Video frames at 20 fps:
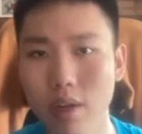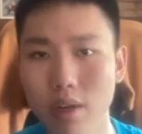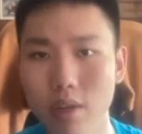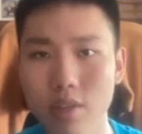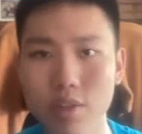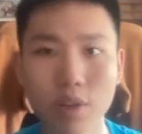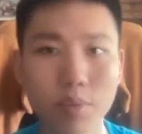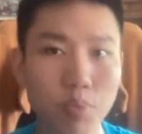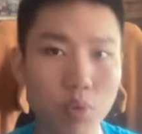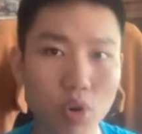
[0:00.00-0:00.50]

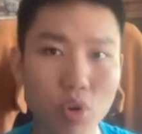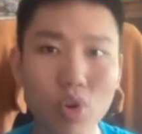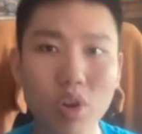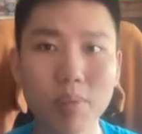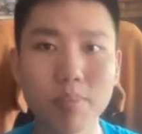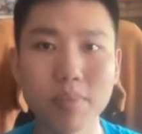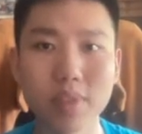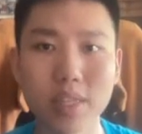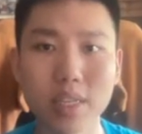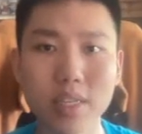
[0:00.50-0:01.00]
So I
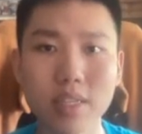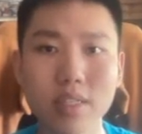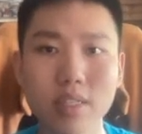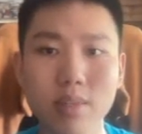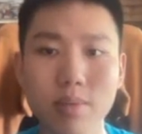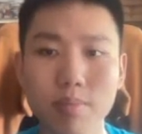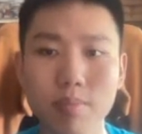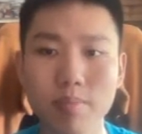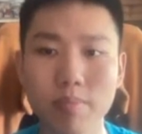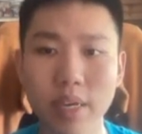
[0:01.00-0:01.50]
programmed
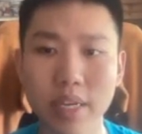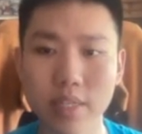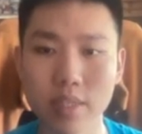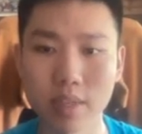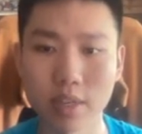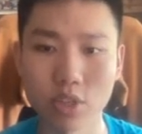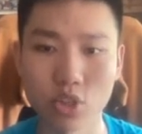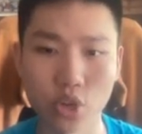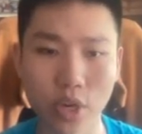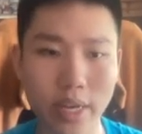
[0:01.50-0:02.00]
these
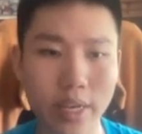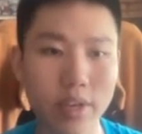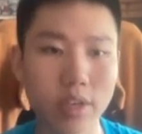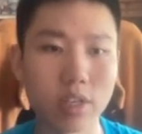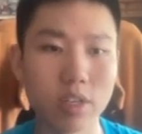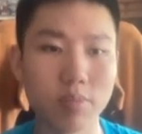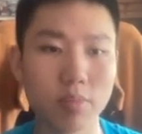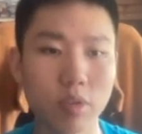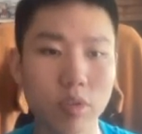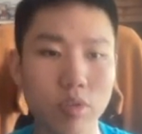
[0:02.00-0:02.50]
basic
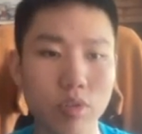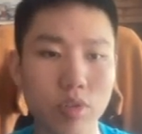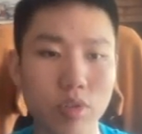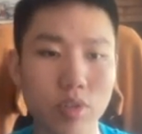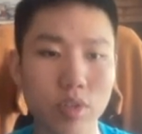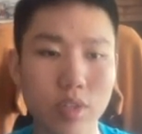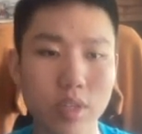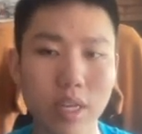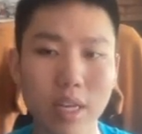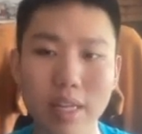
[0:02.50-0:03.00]
triangular
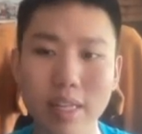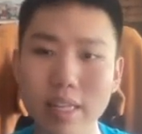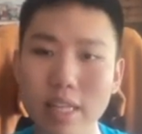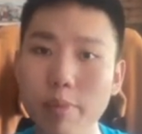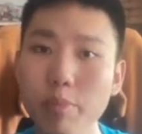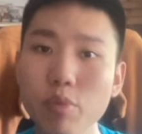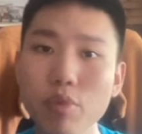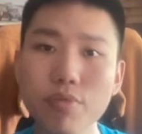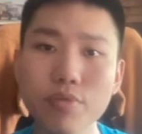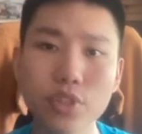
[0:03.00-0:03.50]
motors that
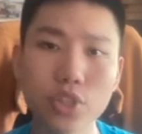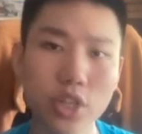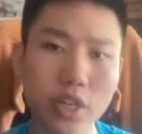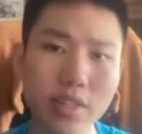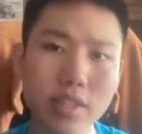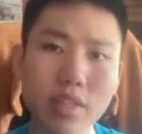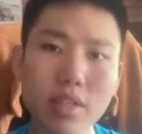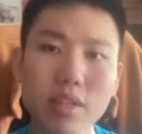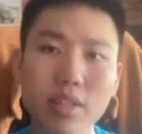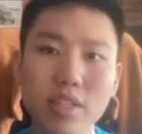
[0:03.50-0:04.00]
moves
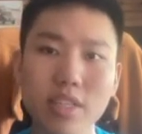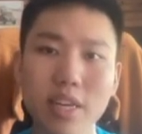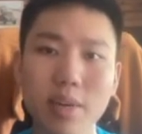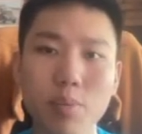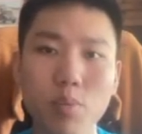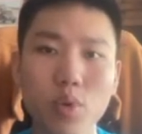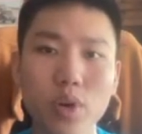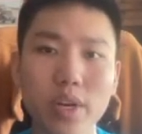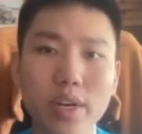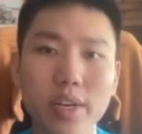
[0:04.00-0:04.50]
just in the
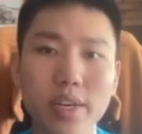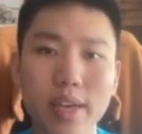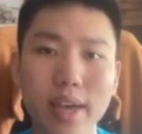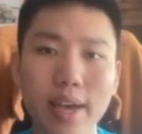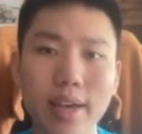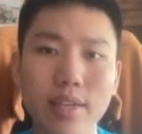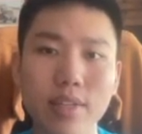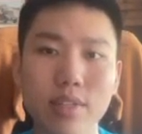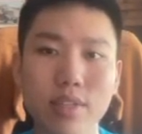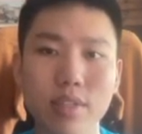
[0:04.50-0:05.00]
same way
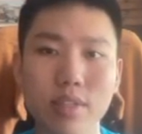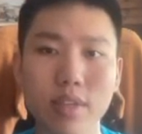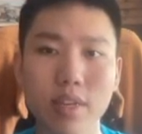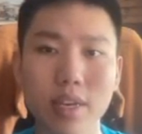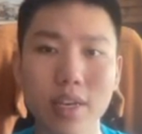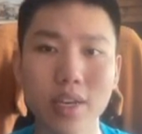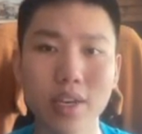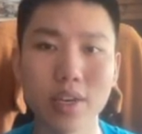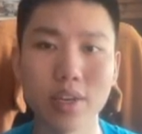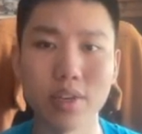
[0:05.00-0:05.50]
as
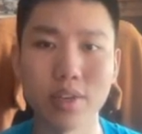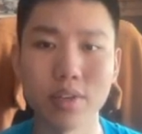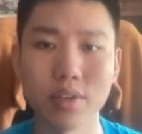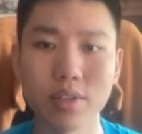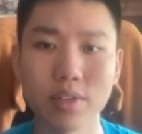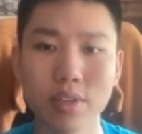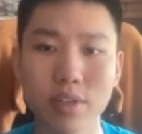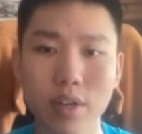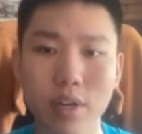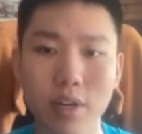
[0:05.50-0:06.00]

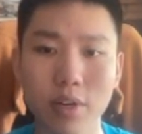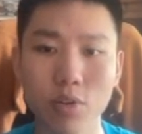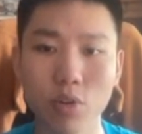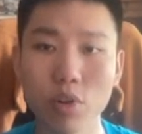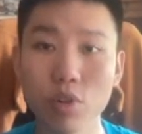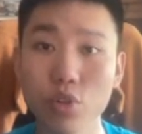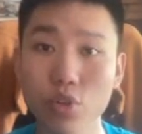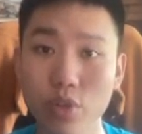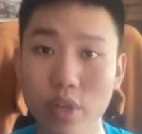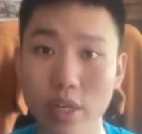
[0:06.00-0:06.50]
a
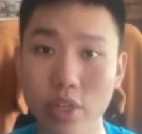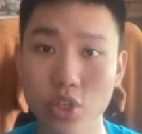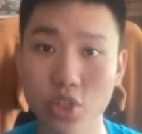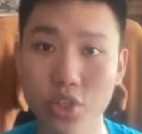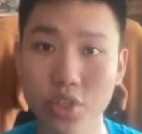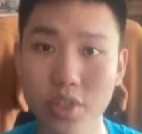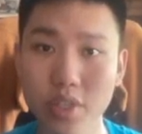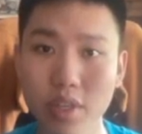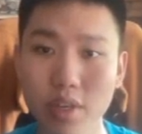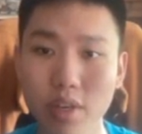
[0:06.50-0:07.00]
rotary
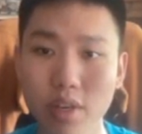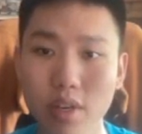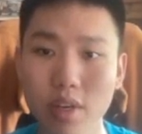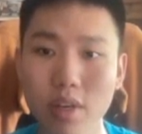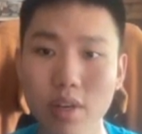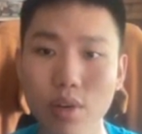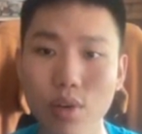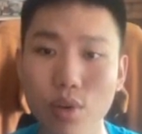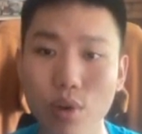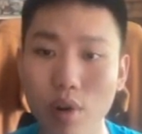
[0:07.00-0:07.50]
engine.
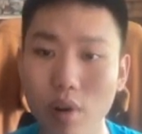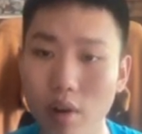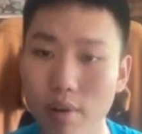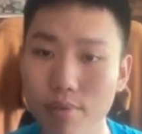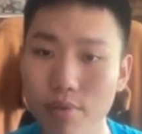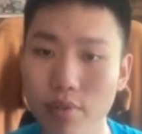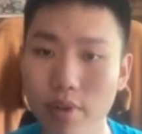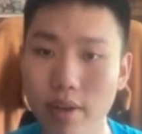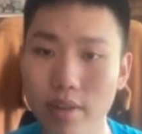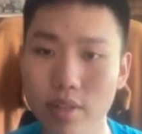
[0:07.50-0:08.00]

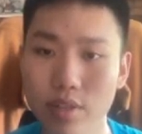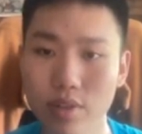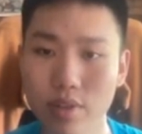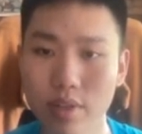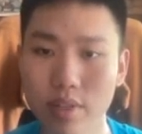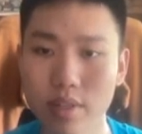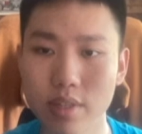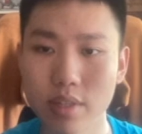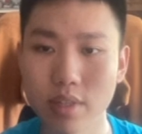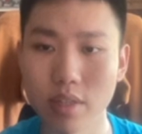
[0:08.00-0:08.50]
However, as you
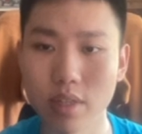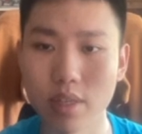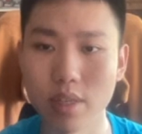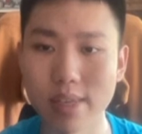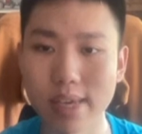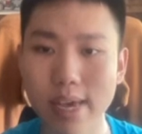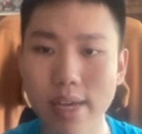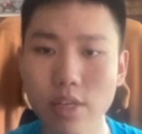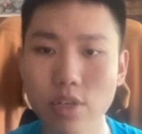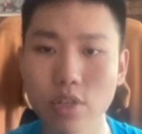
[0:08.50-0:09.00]
can see,
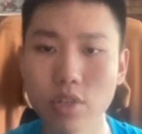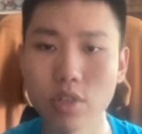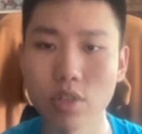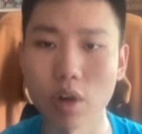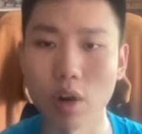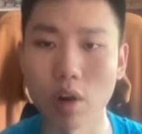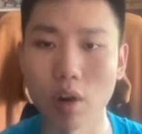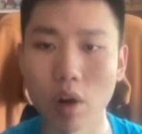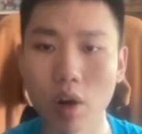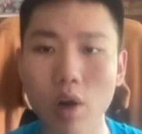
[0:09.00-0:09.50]
the edges
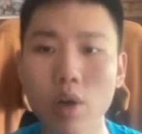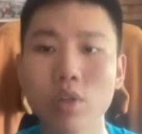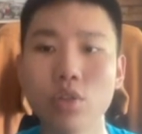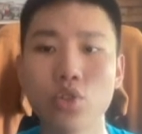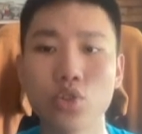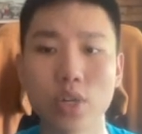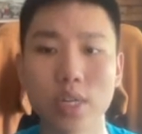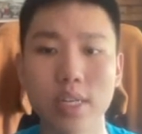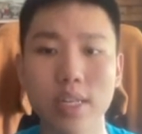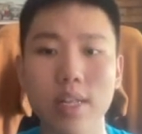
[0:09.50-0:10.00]
are all
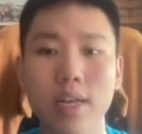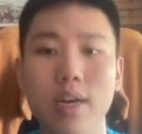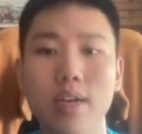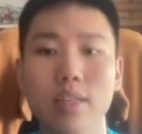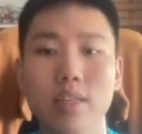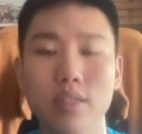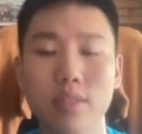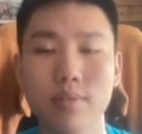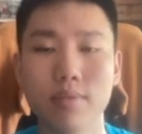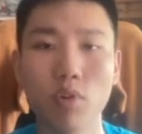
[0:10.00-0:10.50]
straight
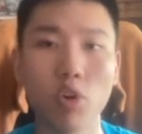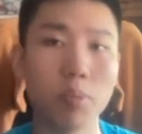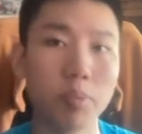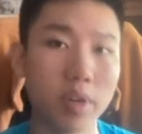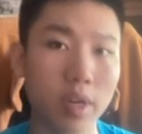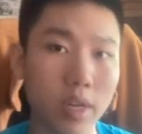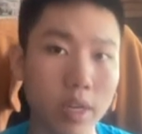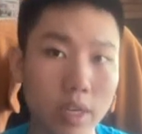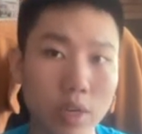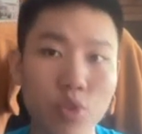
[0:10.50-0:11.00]
lines
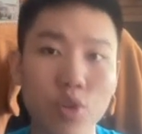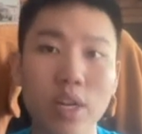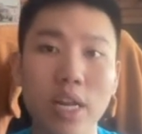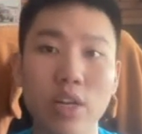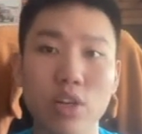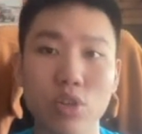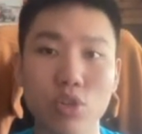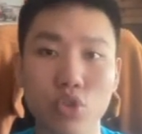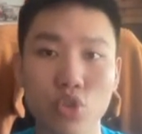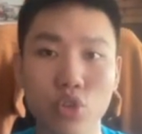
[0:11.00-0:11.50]
forming an
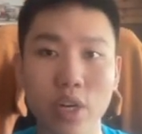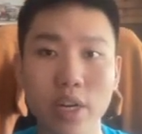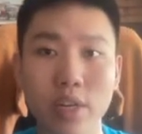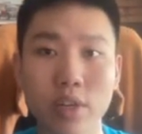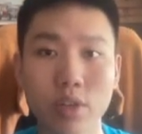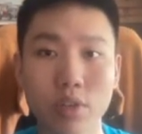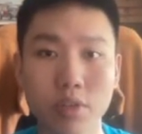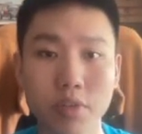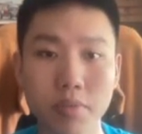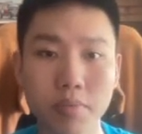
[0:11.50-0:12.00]
equilateral
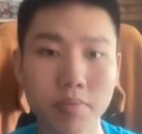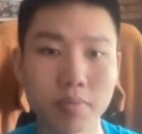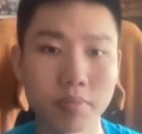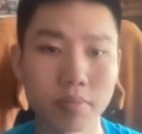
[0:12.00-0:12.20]
triangle.